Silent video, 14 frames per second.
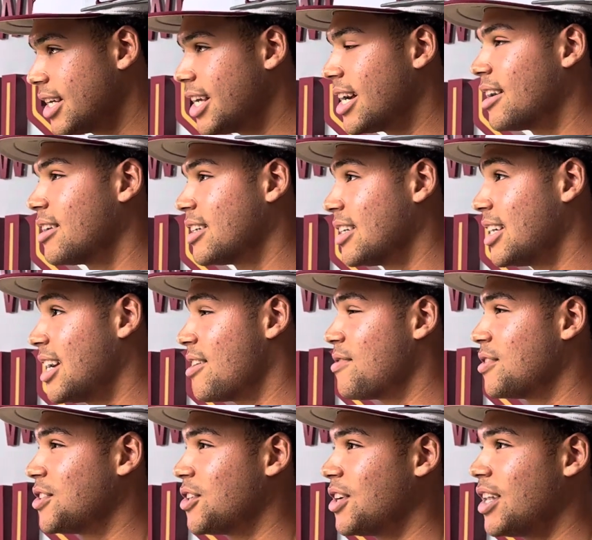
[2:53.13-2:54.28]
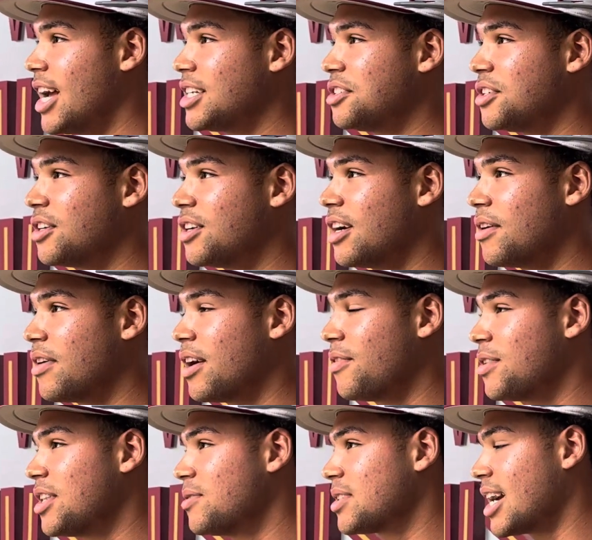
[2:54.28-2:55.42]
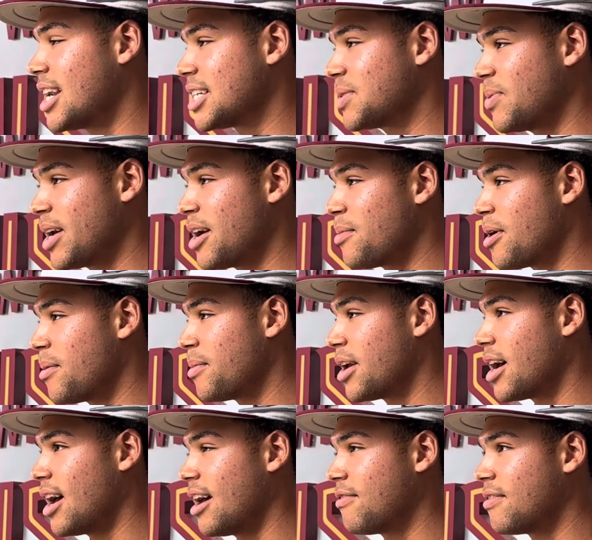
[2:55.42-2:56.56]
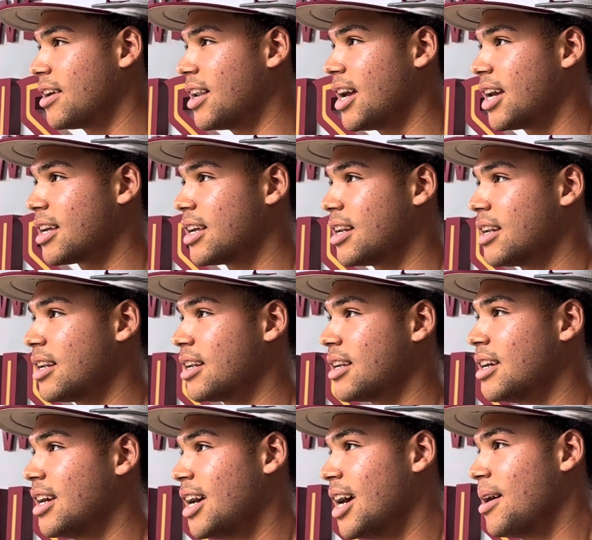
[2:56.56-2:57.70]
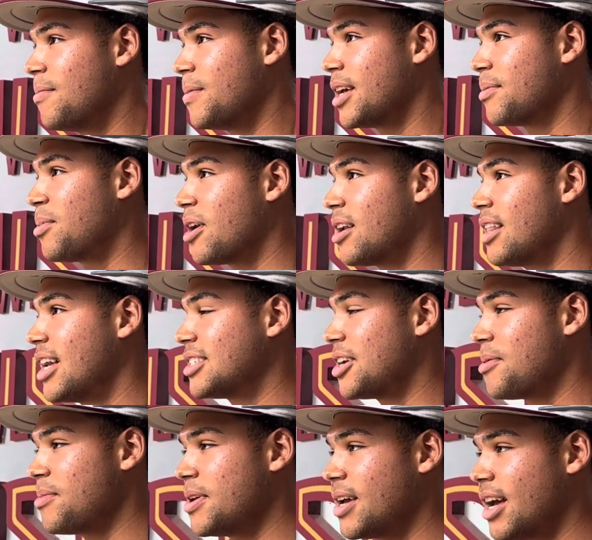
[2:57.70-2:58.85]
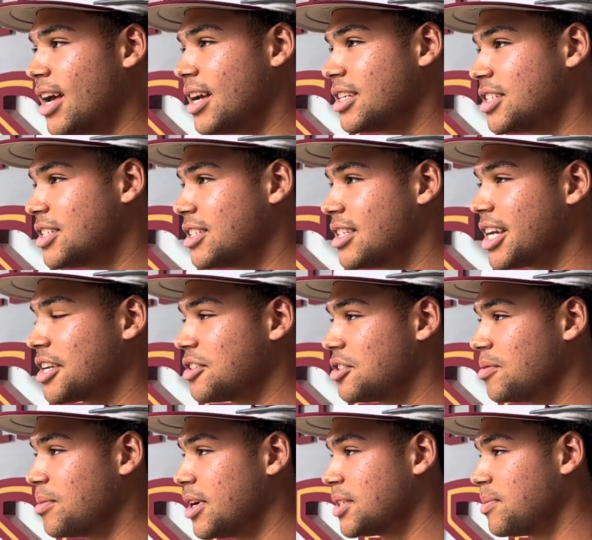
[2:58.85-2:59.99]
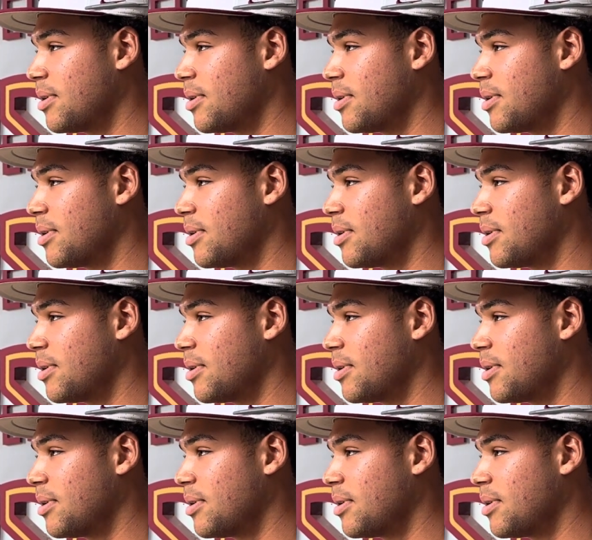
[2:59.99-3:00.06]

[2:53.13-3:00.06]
Yeah, for sure. Last year, everything was kind of sped up on me, I feel like. And, I mean, part of that's on me. I just think it too much.